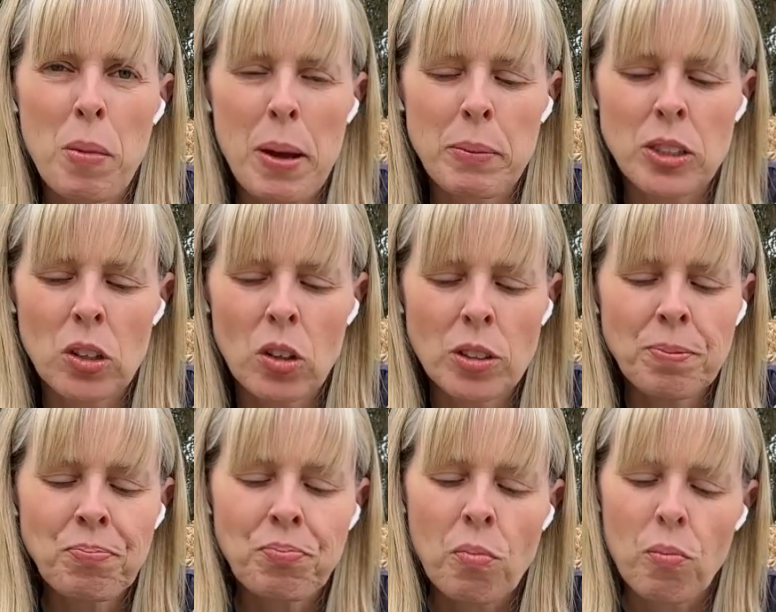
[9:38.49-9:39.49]
Amazon.
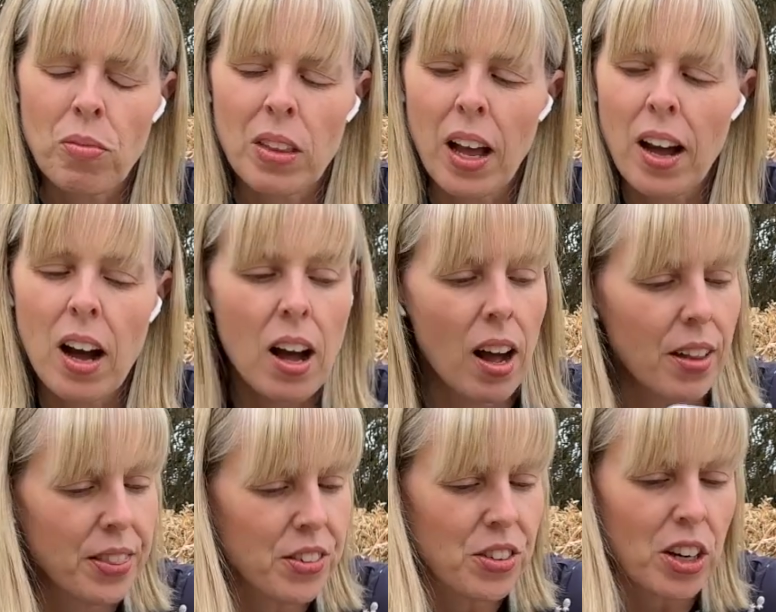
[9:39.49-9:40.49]

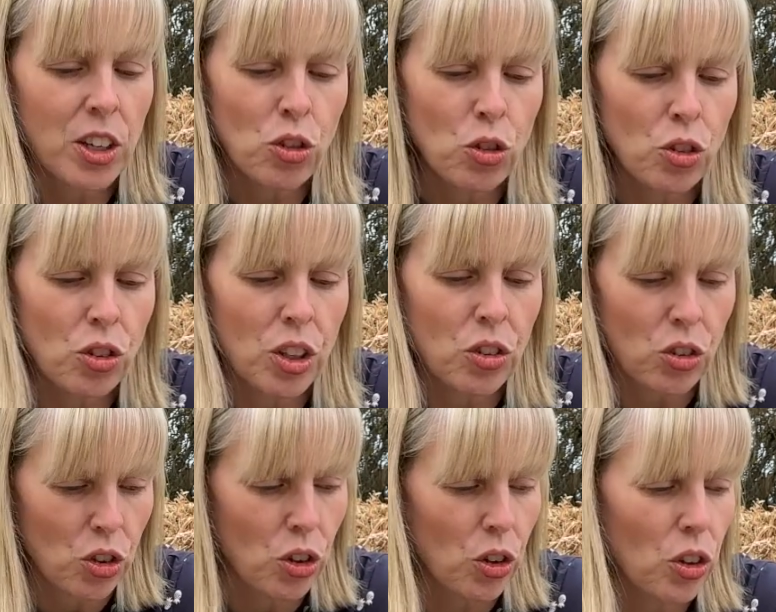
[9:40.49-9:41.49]
There's
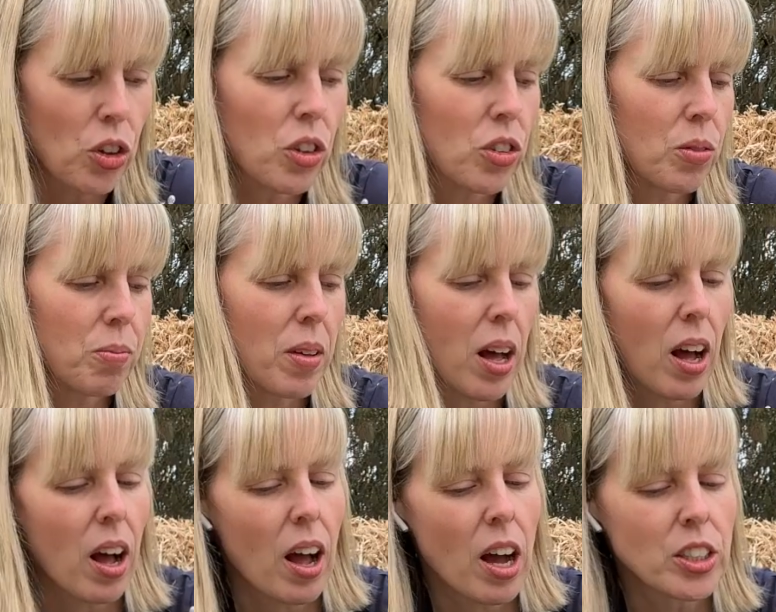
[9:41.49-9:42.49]
2.
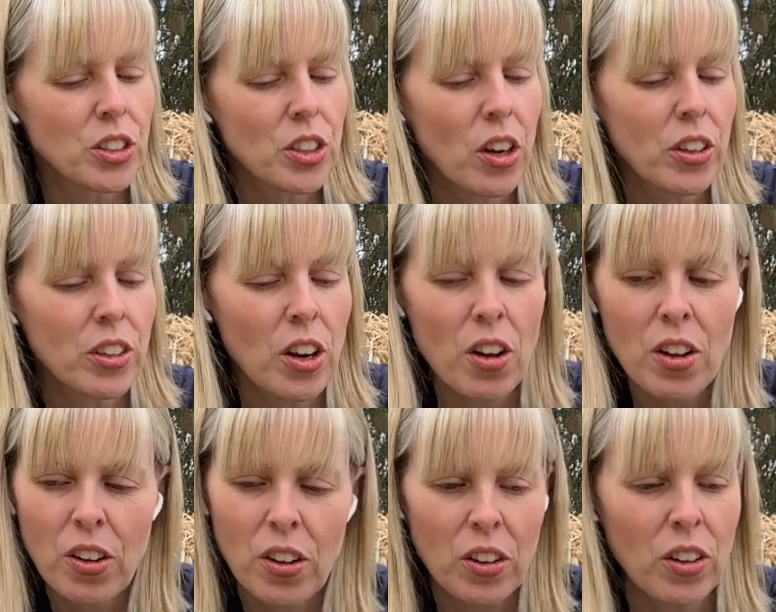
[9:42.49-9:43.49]
I don't know,
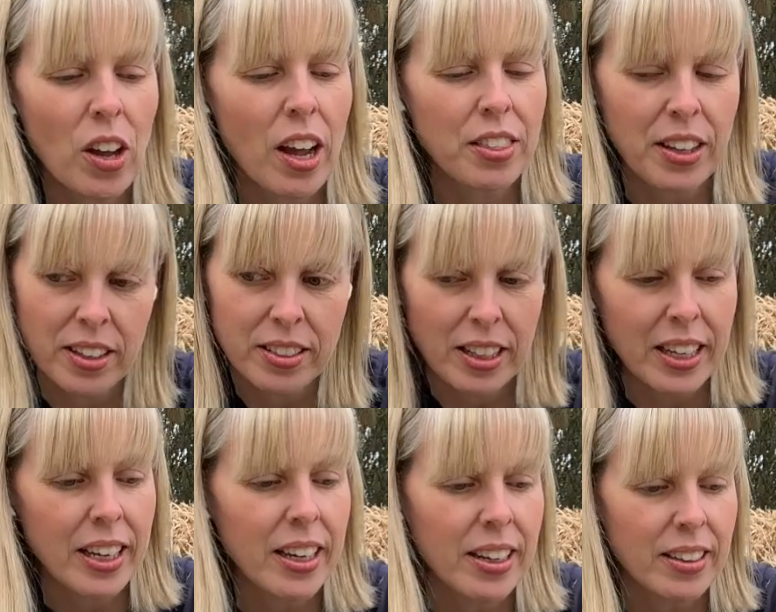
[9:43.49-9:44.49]
I think
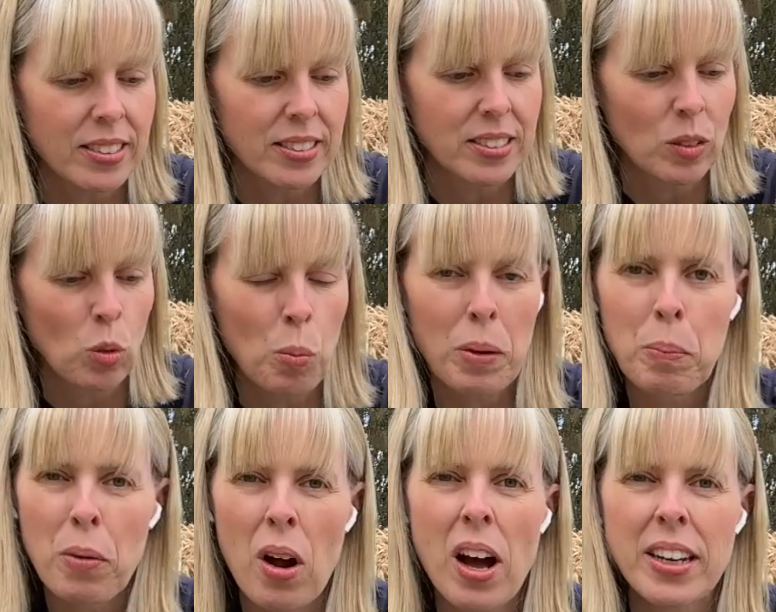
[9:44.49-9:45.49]
these will be
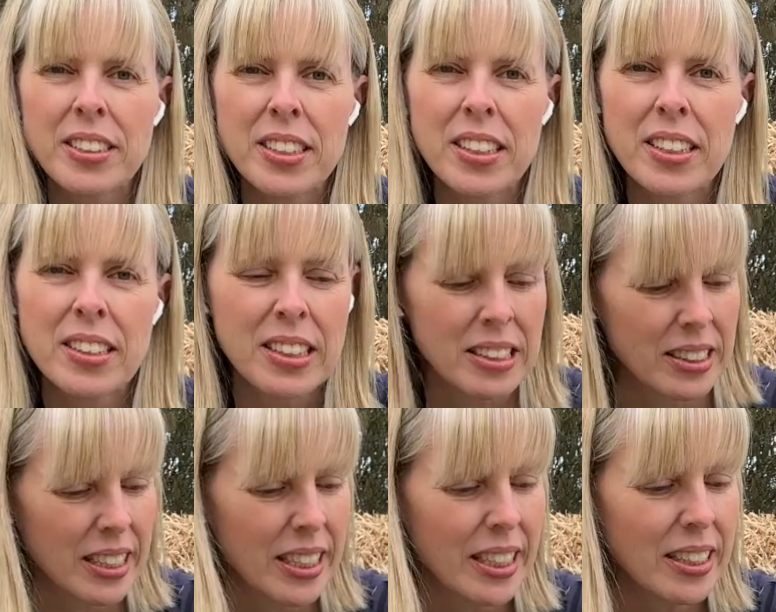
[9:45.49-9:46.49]
brighter than
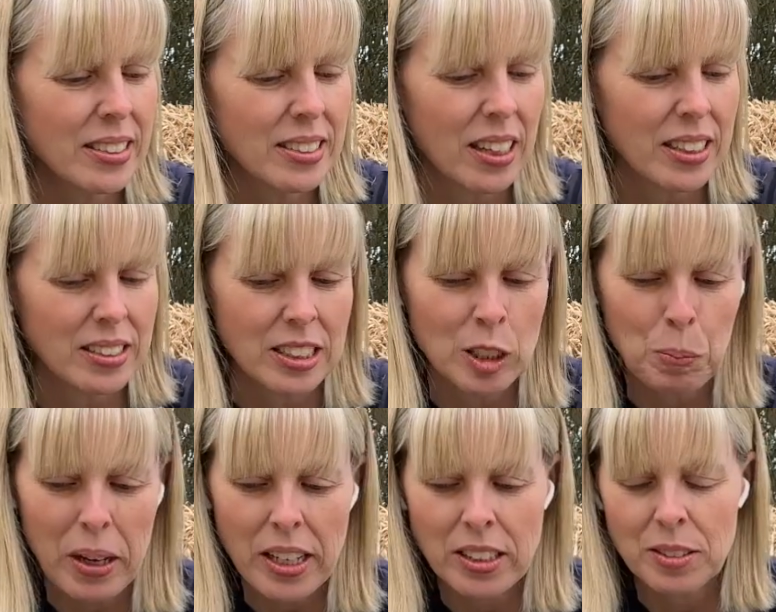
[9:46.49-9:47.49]
these, I
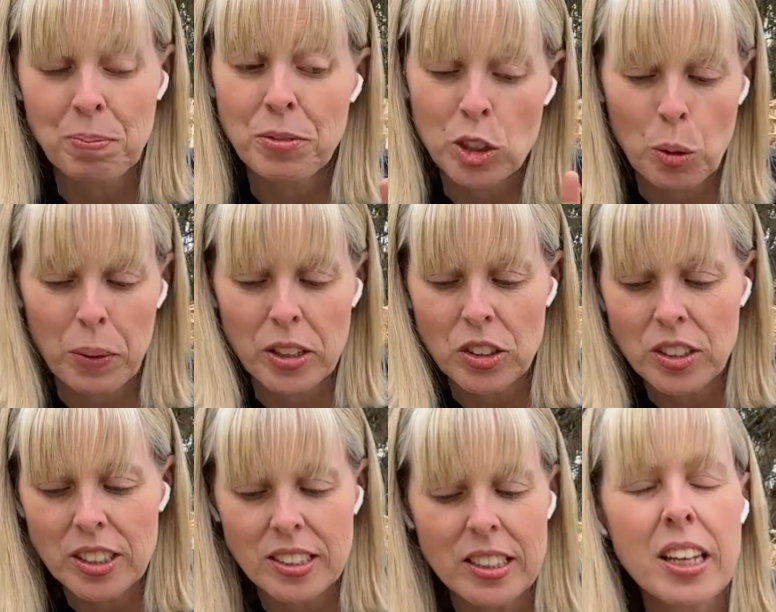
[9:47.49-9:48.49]
suspect. So it'll be interesting
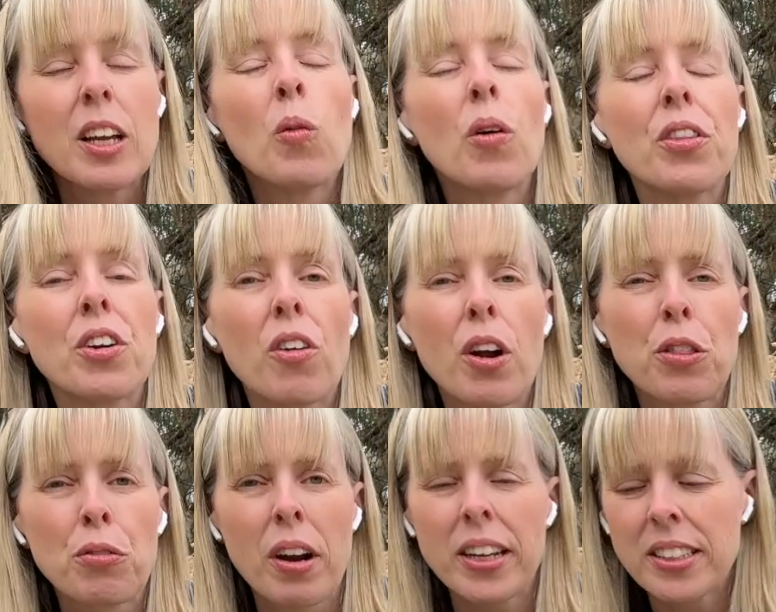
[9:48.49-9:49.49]
to see what the
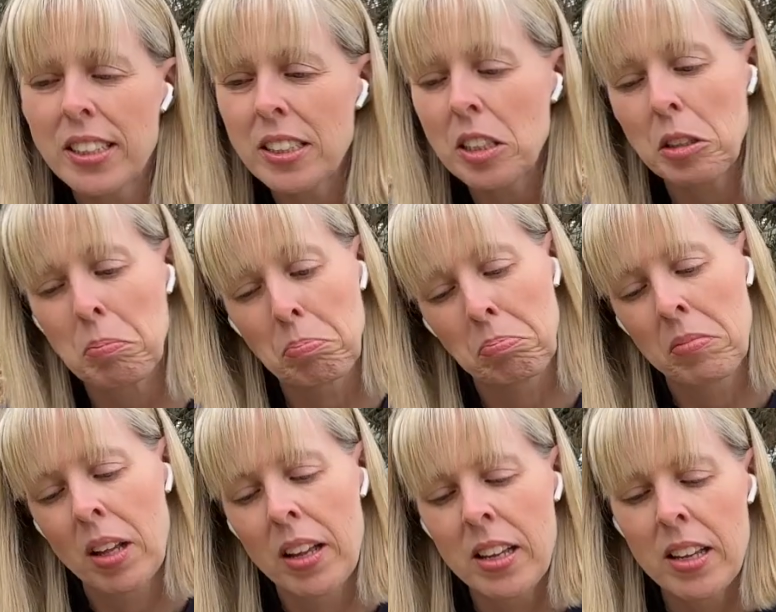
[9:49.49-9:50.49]
growth rate is.
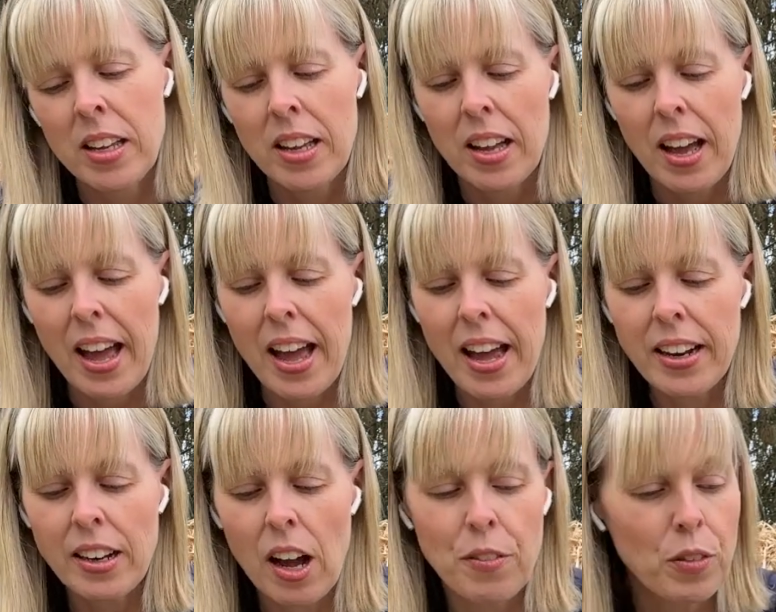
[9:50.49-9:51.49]

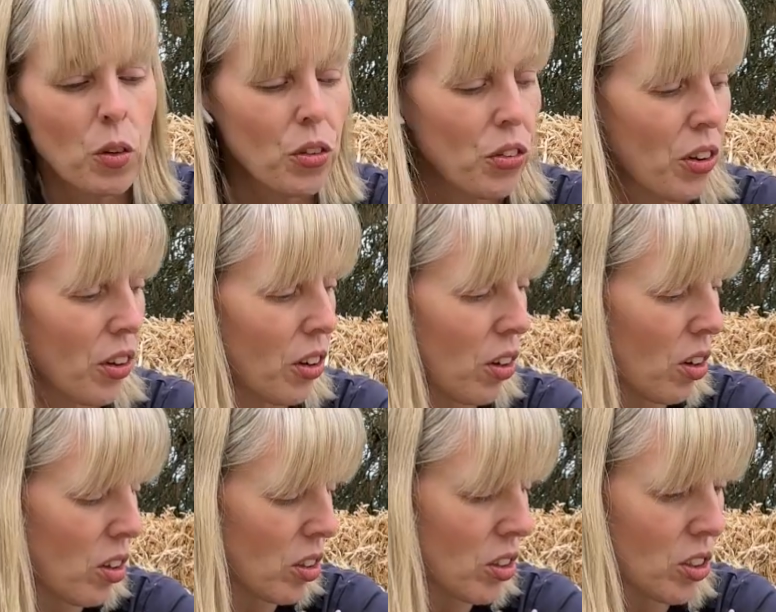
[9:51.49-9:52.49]
And I've also got